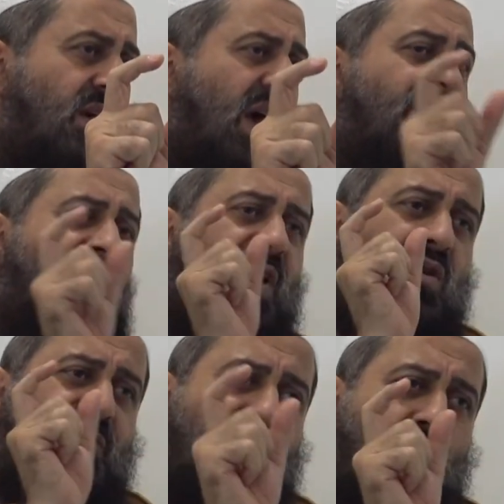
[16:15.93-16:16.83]
And
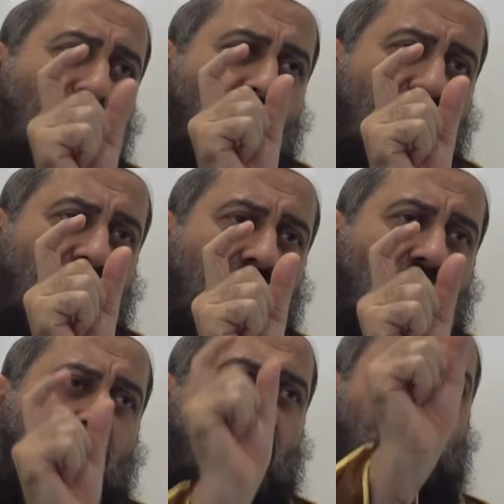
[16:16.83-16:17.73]
very few
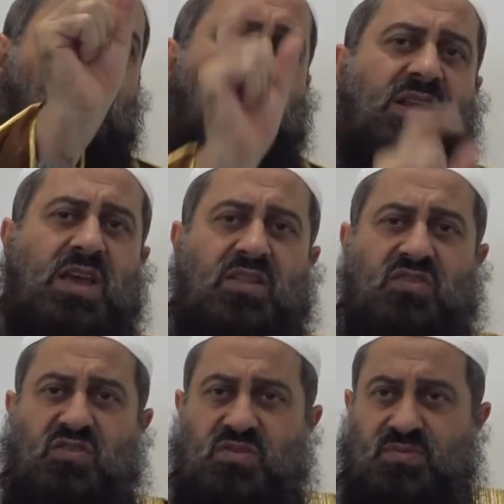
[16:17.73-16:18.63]
will reach that
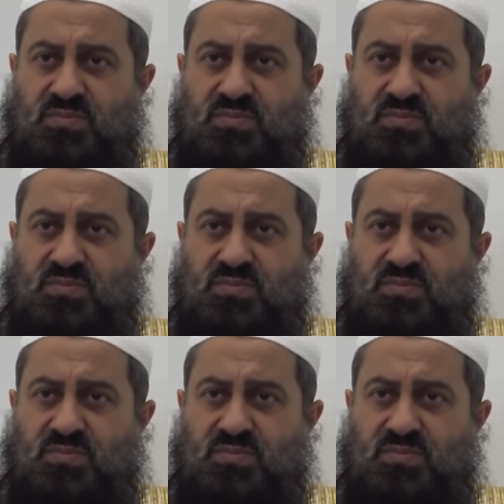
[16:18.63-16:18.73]
age.